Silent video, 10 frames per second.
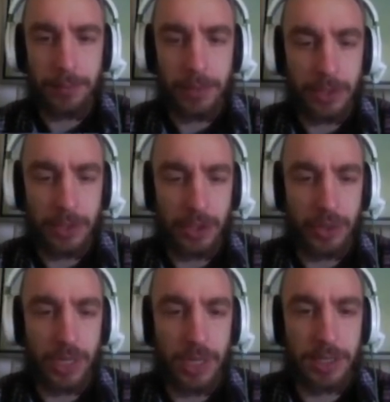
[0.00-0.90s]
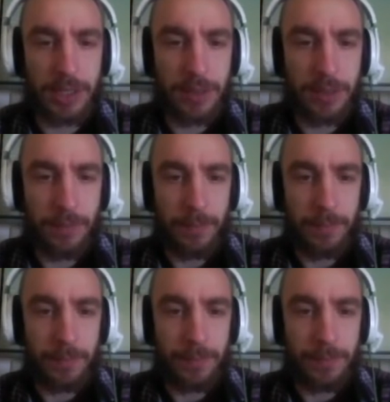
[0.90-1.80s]
construct
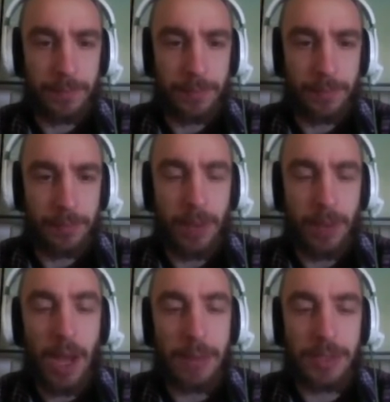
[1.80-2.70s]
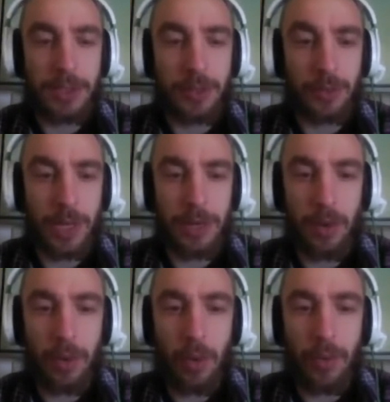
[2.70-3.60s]
pipes to run
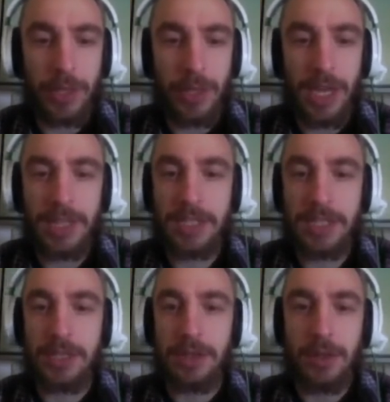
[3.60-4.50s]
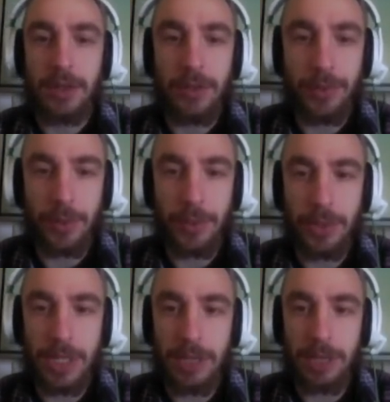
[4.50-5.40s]
all the gas through
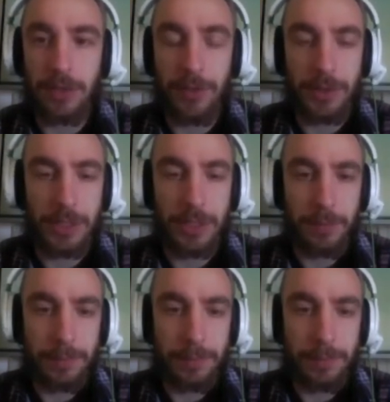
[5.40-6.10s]
selected filter.